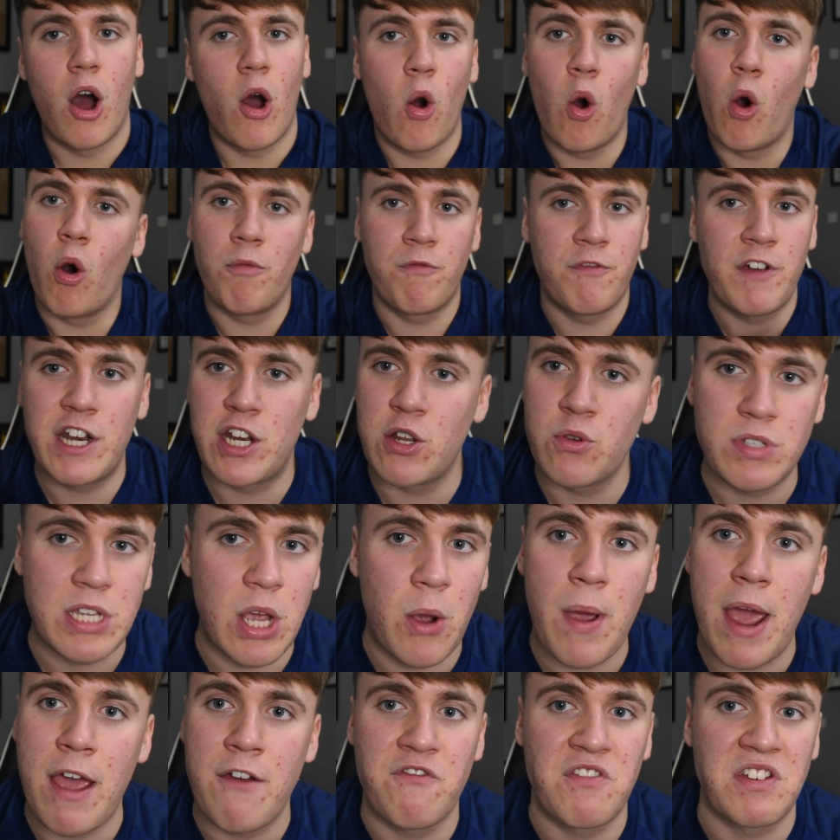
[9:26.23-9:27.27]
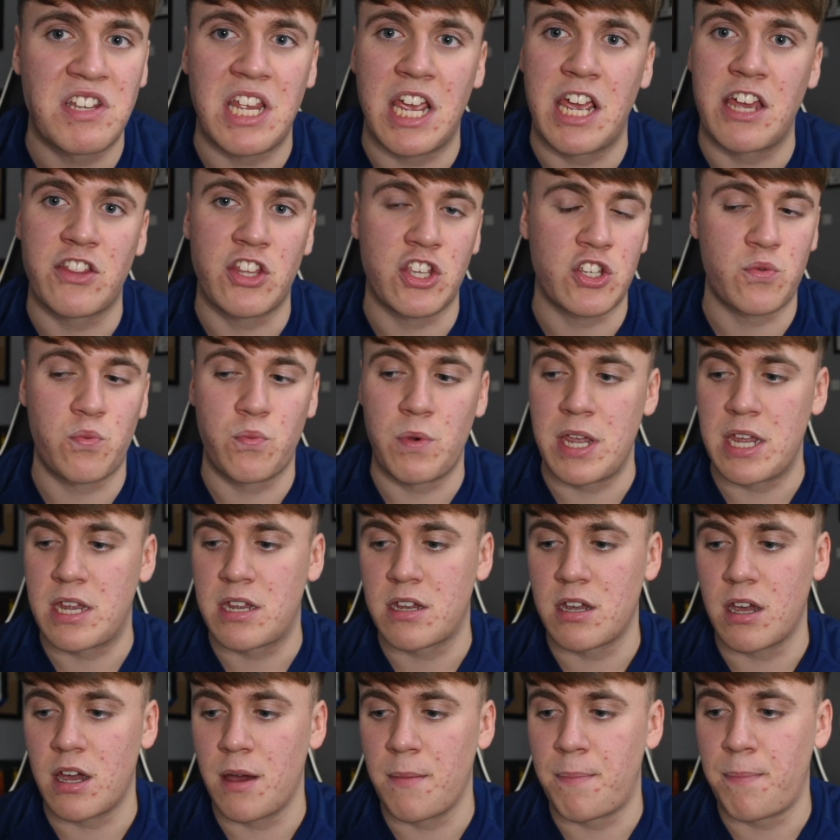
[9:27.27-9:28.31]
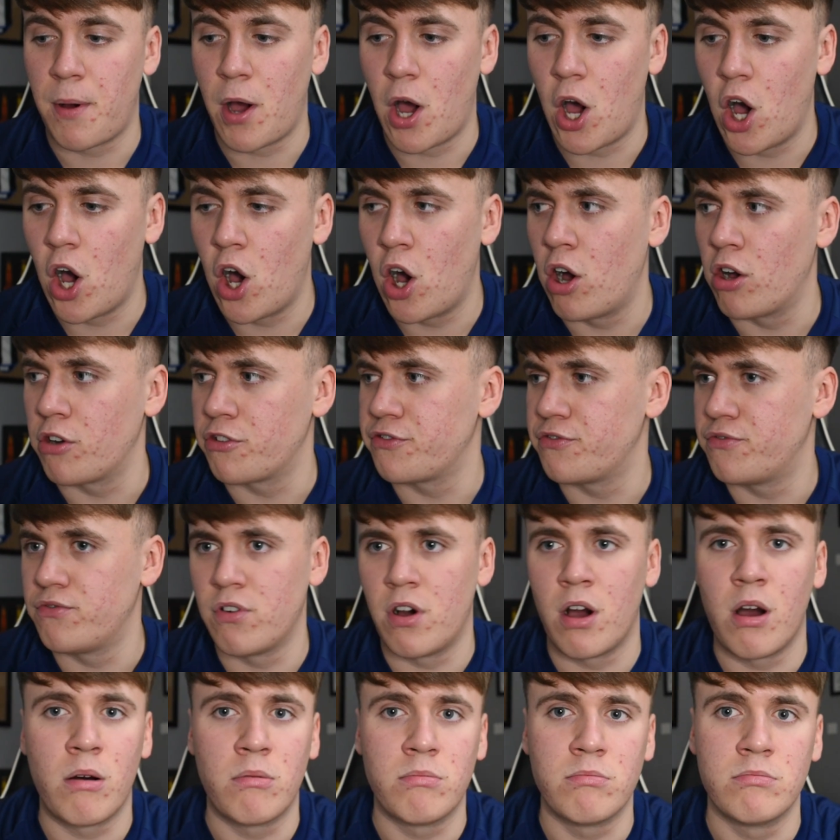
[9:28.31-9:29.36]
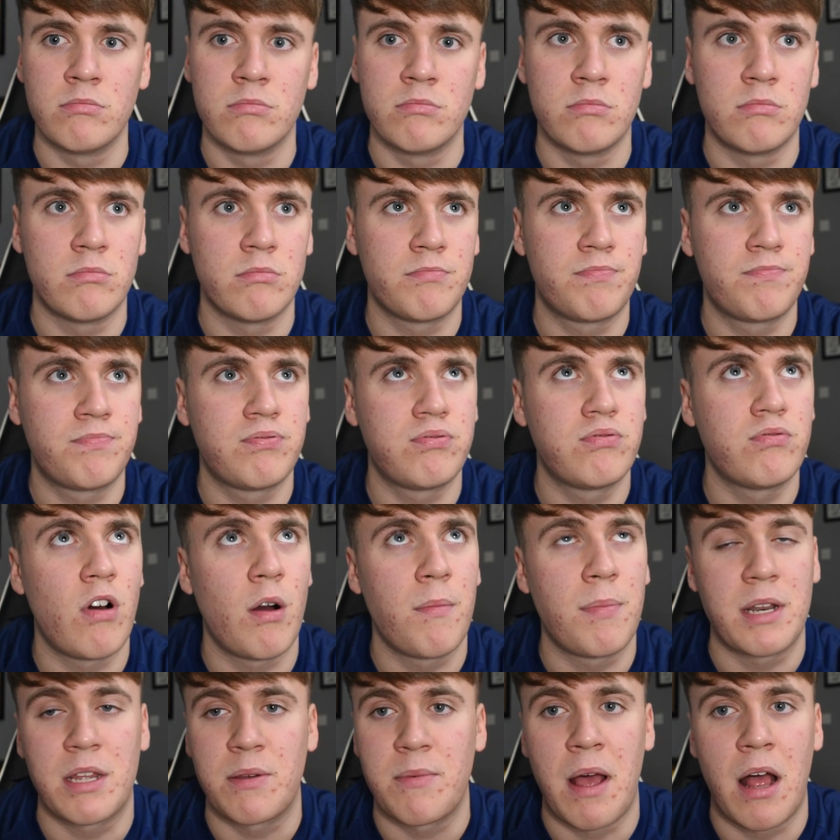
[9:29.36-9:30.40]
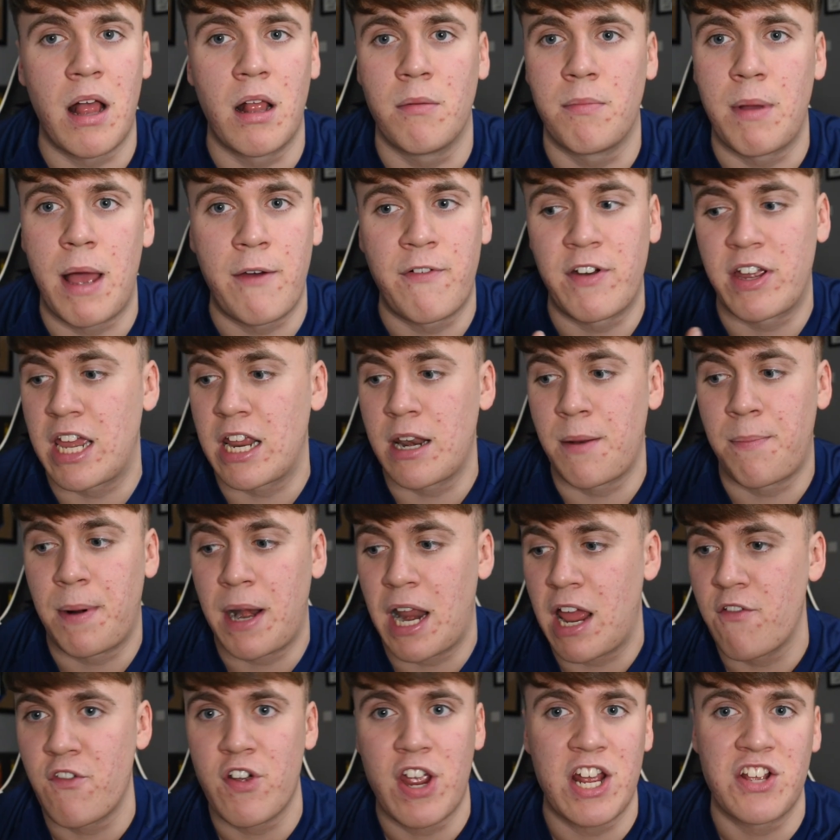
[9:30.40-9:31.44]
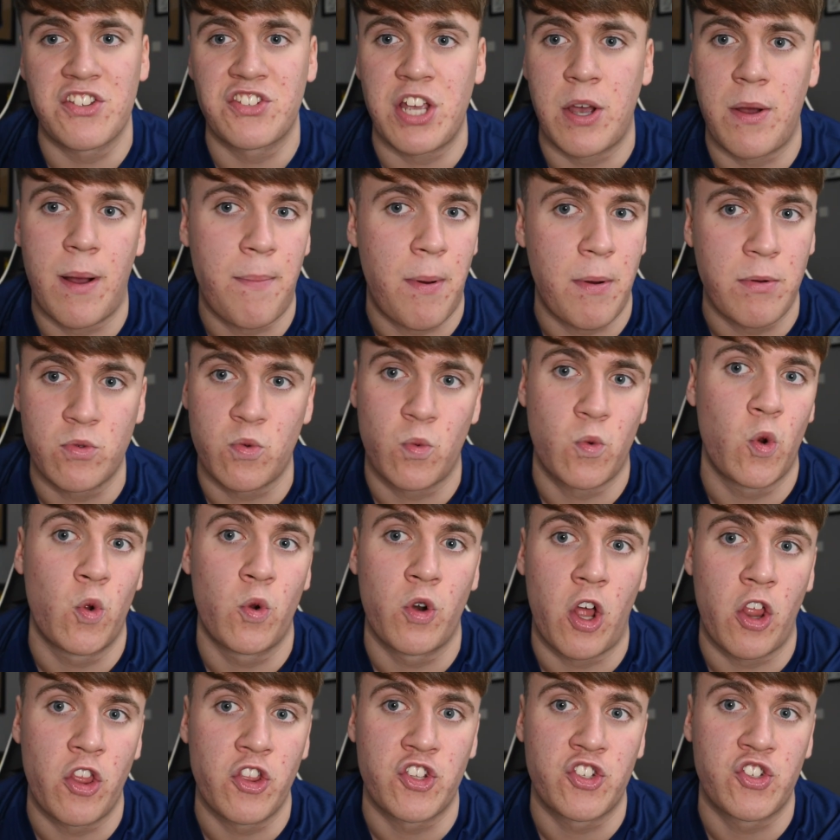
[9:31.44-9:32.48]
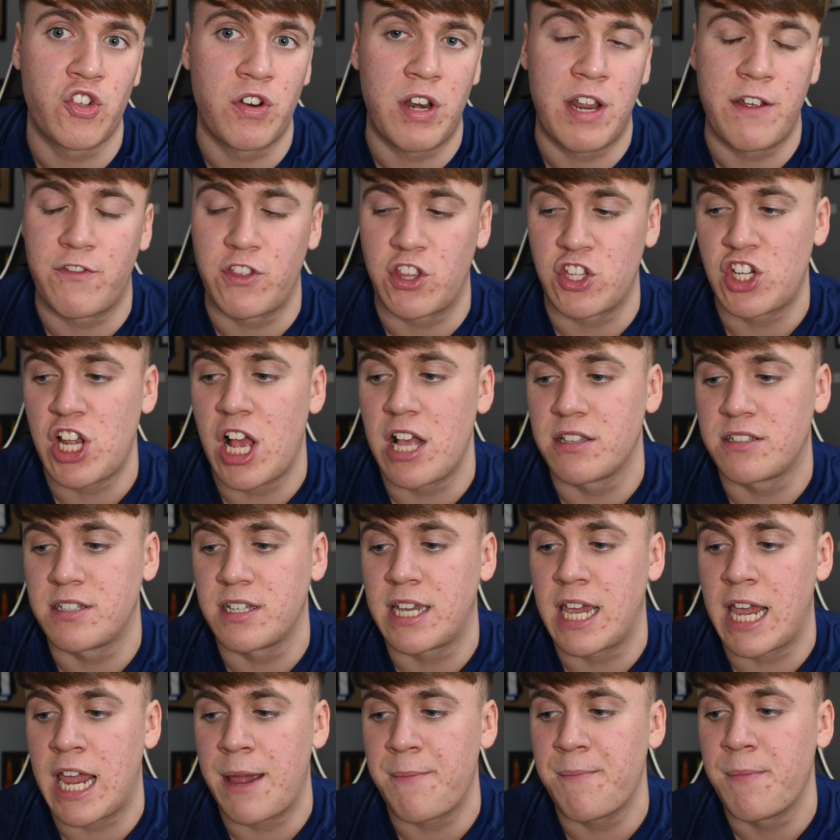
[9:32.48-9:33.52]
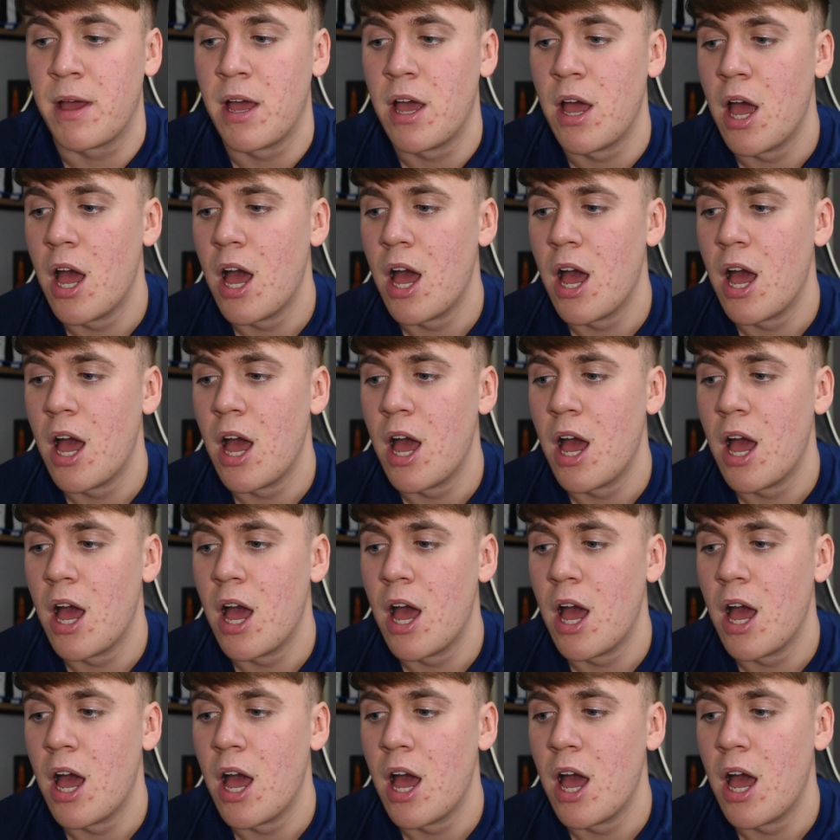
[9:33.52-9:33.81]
All videos out every day this week, apart from probably, well, if I can get a prior ratings out, I'll probably upload it on the Sunday for the Chelsea game.